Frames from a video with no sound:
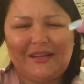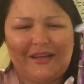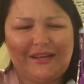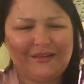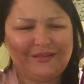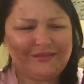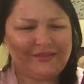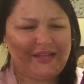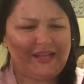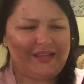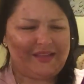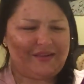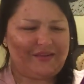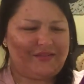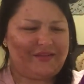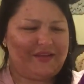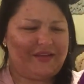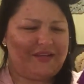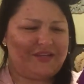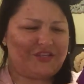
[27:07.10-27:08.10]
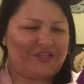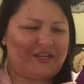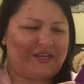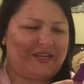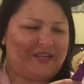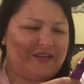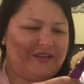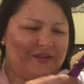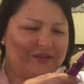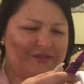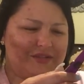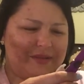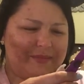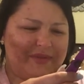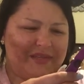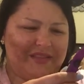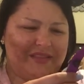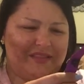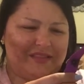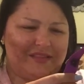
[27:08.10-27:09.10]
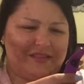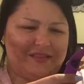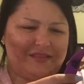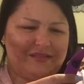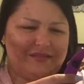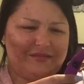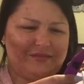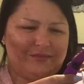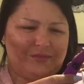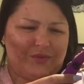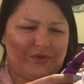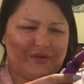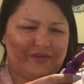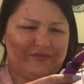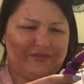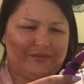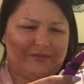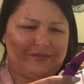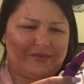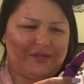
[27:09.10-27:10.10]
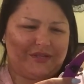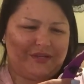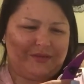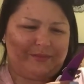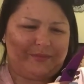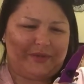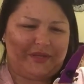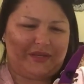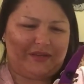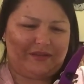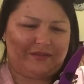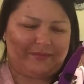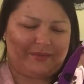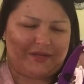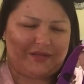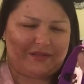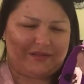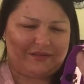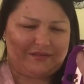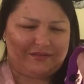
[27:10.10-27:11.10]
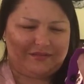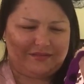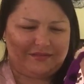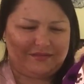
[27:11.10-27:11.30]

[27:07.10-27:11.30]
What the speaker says: I don't think they're the hitchhiking ghosts. I mean, one of them could be, but